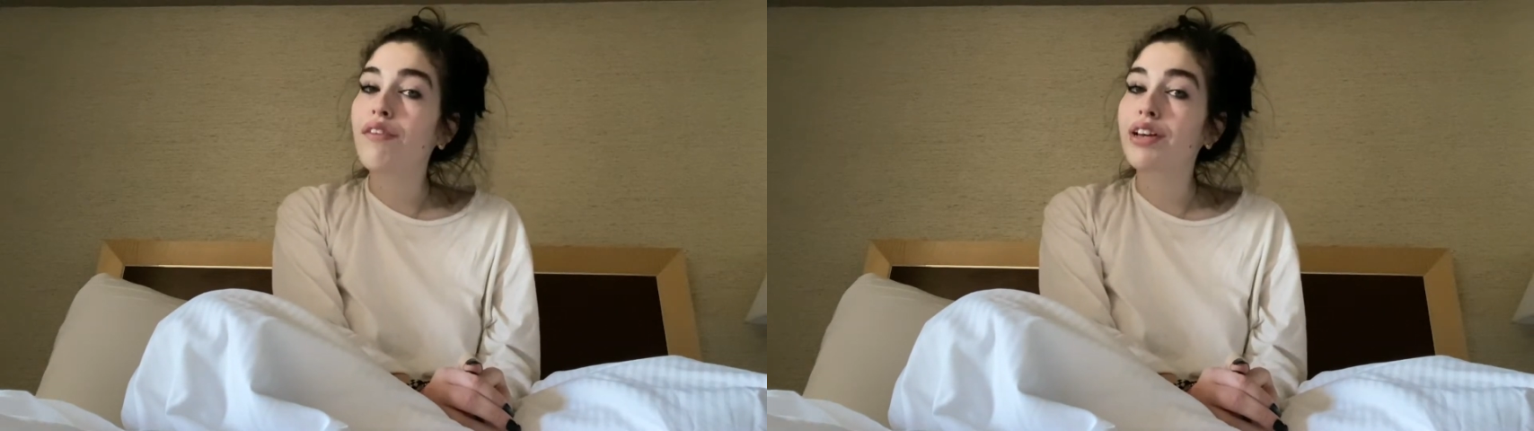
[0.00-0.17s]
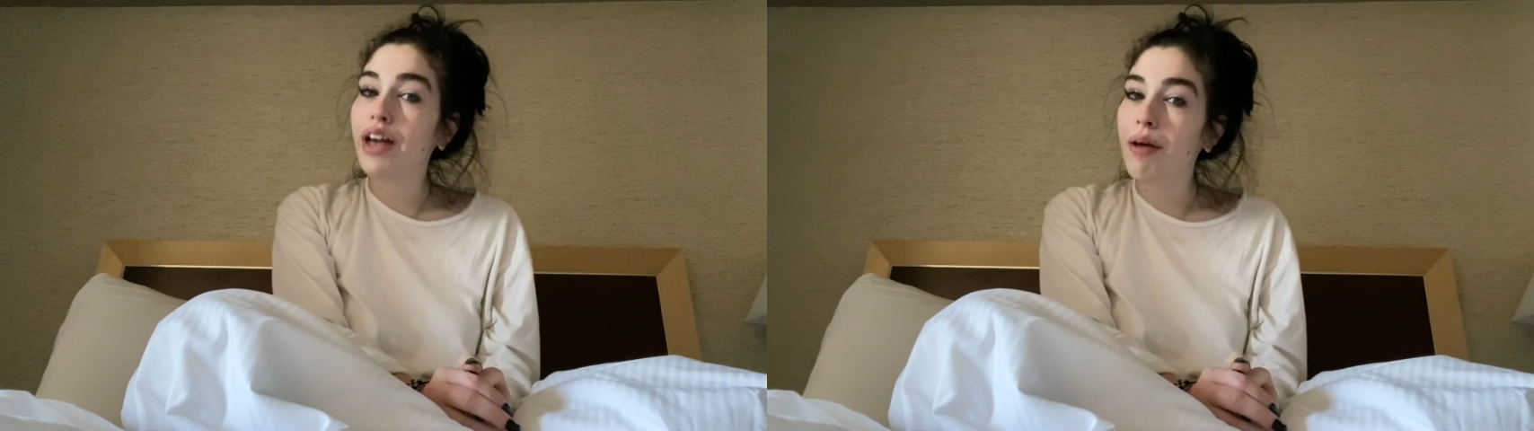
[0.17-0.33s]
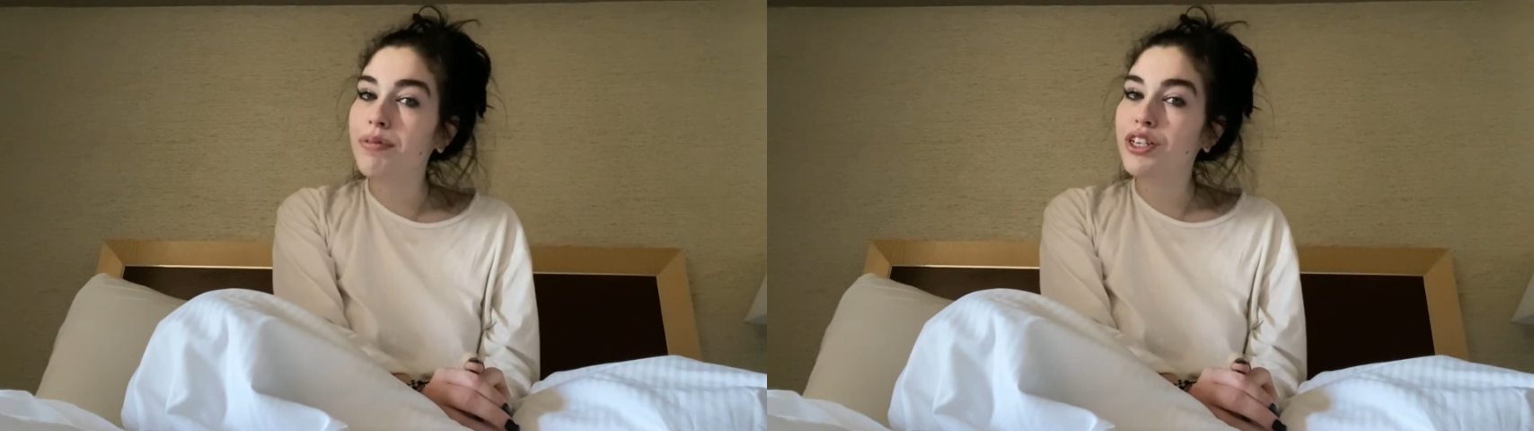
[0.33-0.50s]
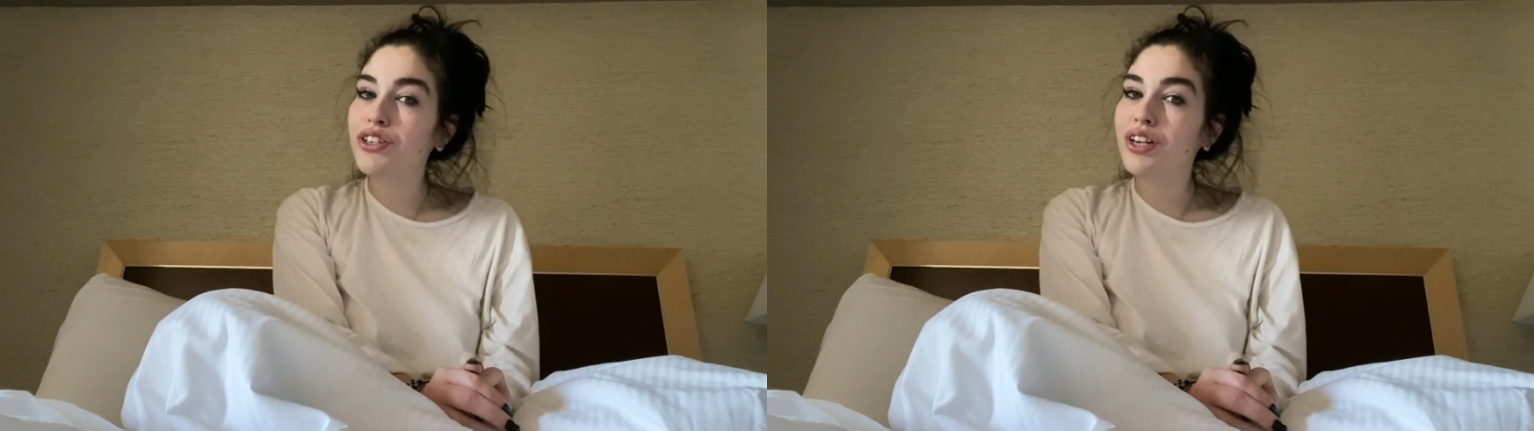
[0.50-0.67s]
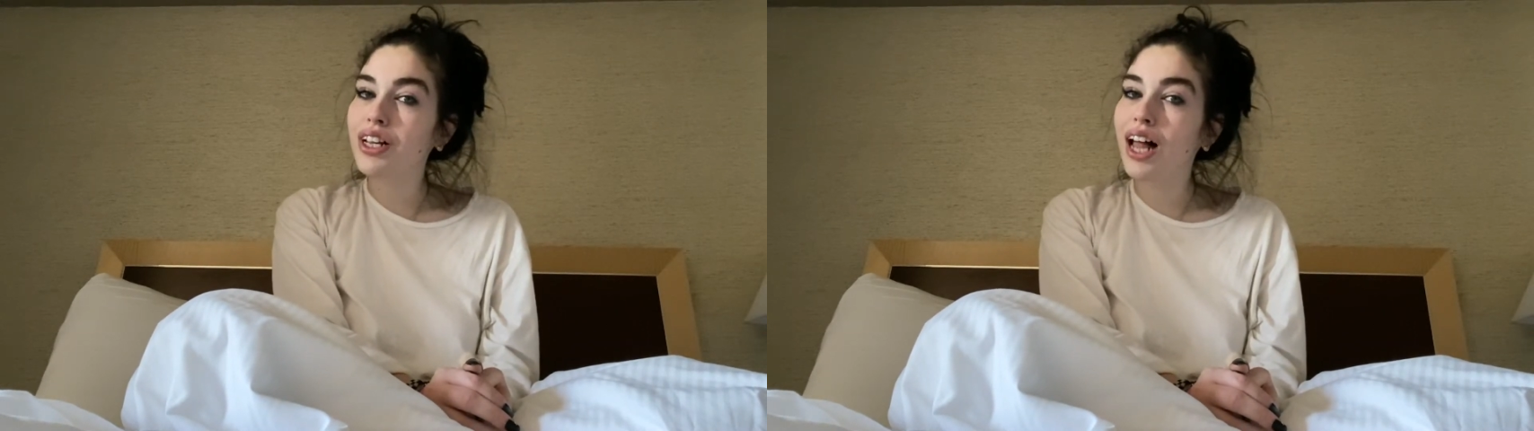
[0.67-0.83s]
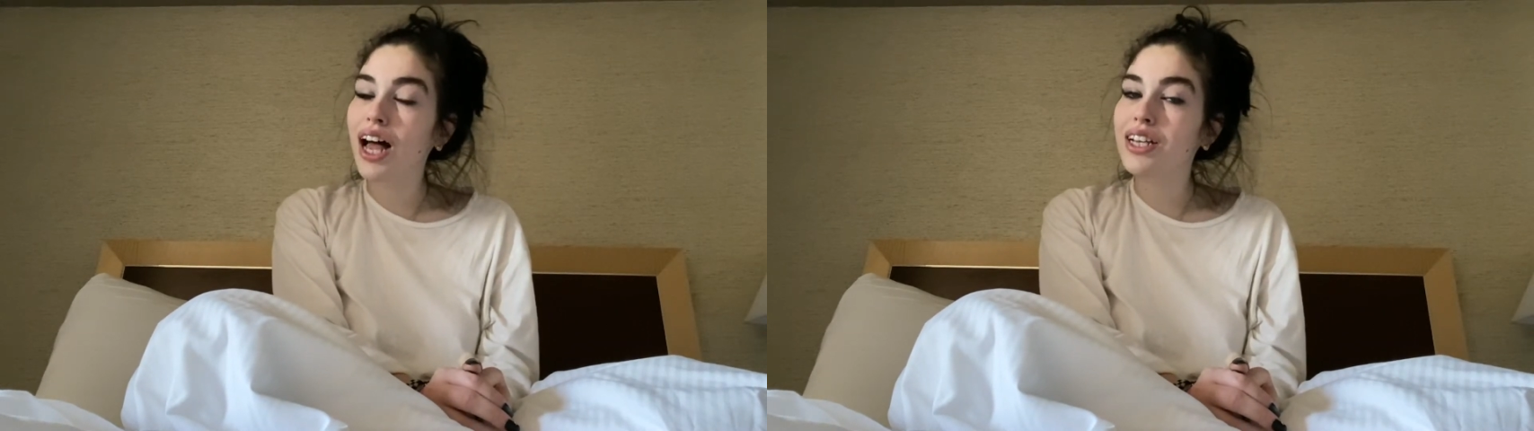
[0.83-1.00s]
a chemistry
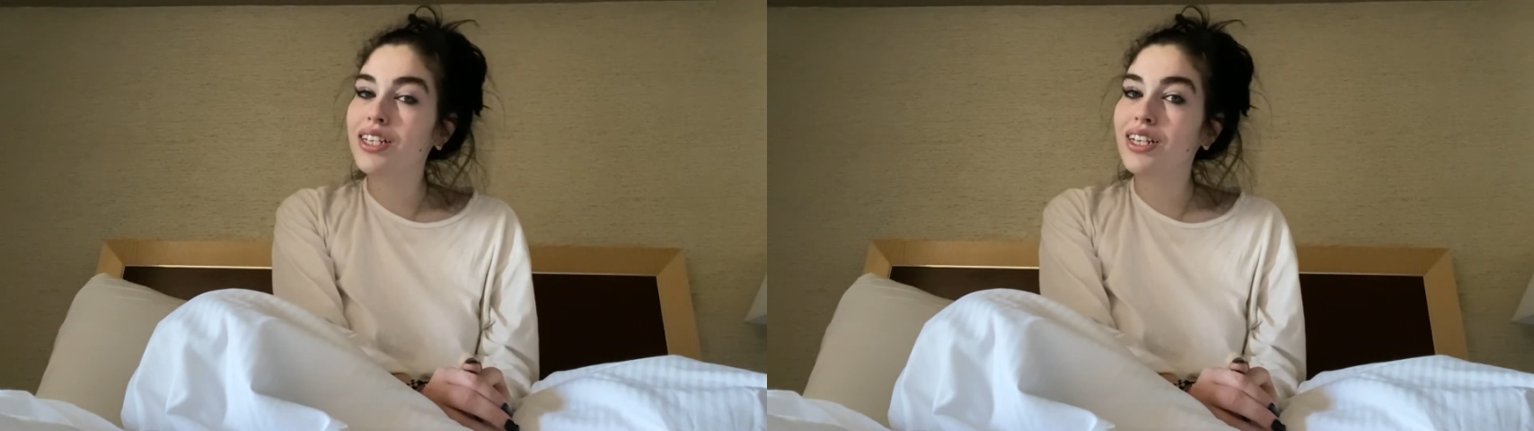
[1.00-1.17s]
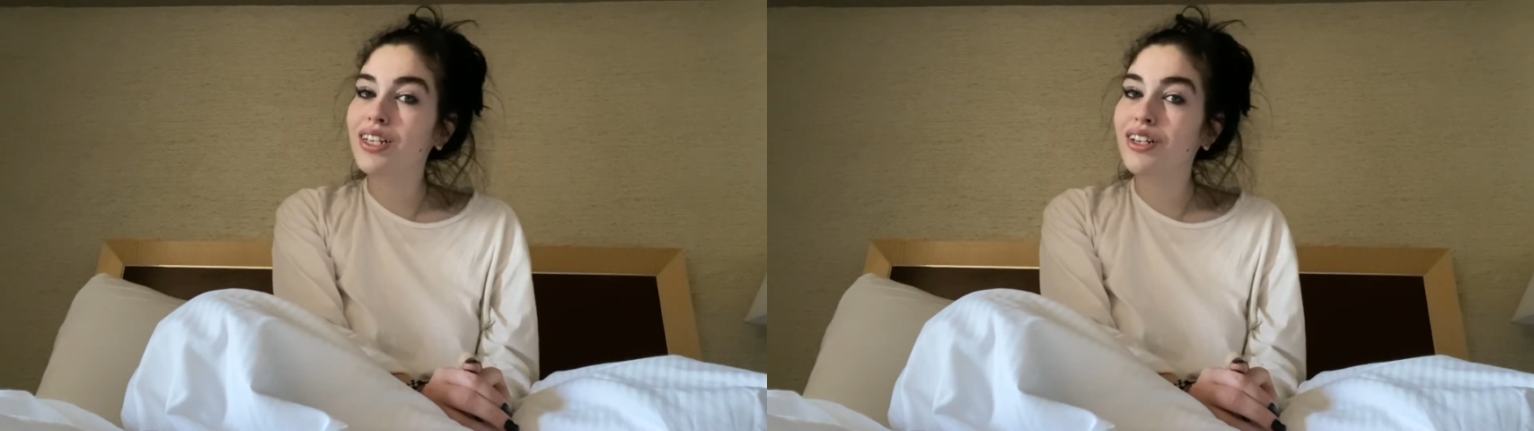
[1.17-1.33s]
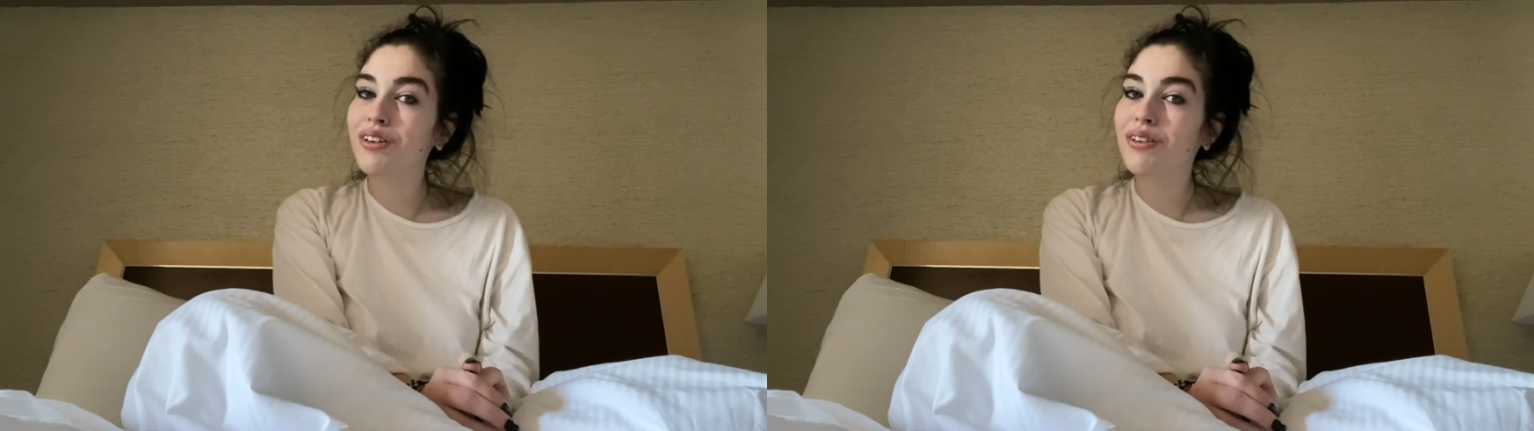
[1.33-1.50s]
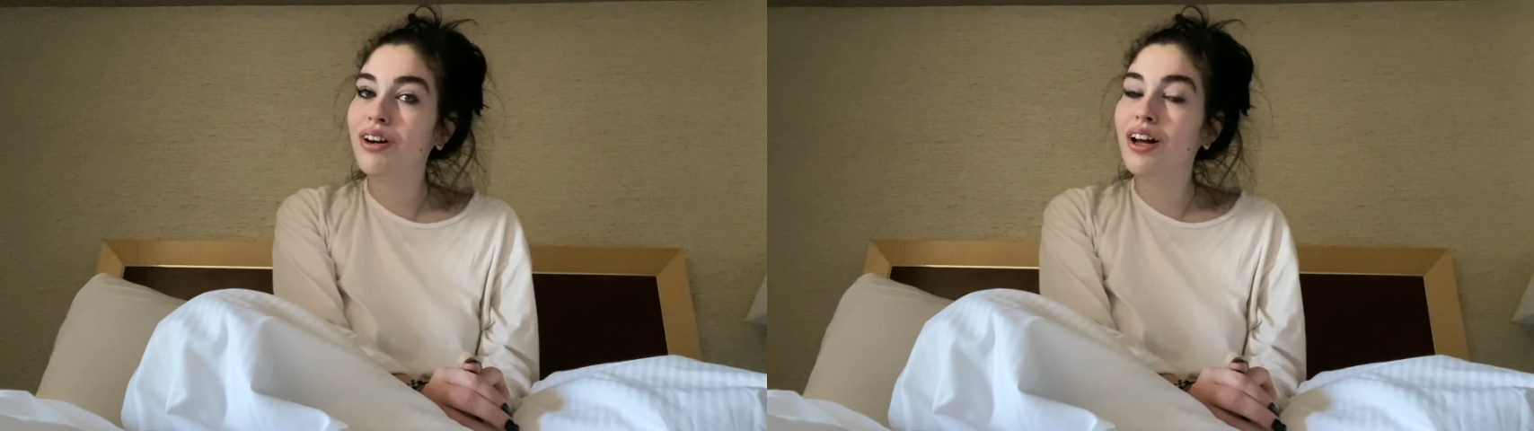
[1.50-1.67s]
class to do.